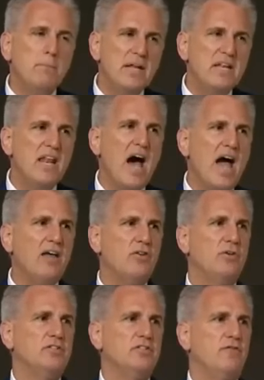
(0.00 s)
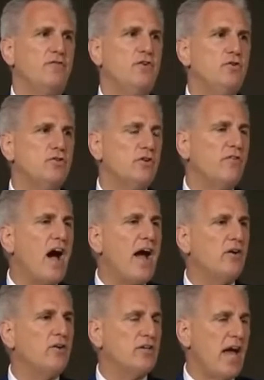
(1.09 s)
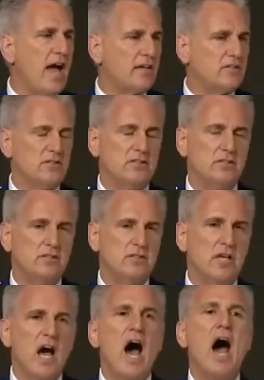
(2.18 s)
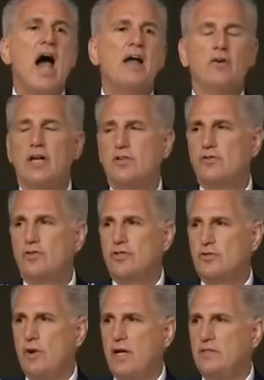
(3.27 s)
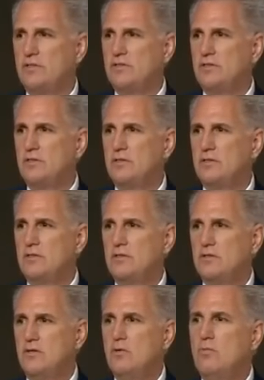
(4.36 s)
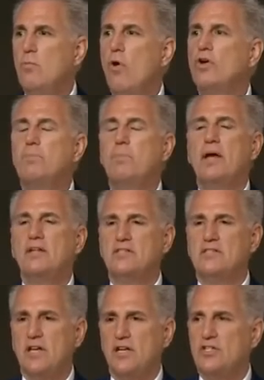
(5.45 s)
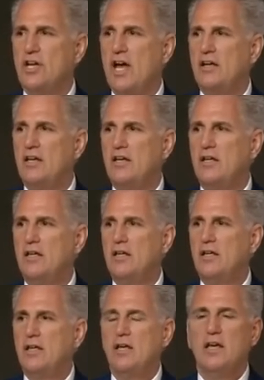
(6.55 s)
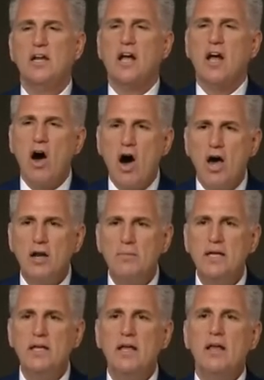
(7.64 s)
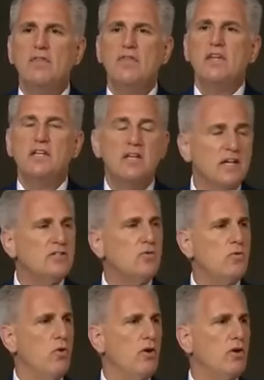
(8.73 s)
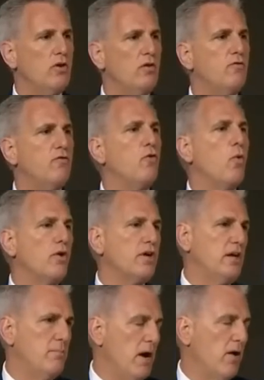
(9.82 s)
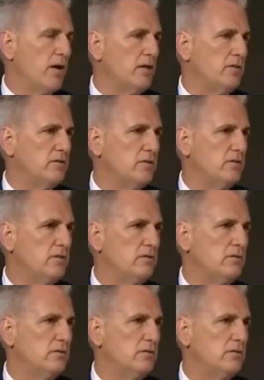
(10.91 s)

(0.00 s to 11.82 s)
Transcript: But neither is a future of higher taxes, higher interest rates, more dependency on China, an economy that doesn't work for working Americans.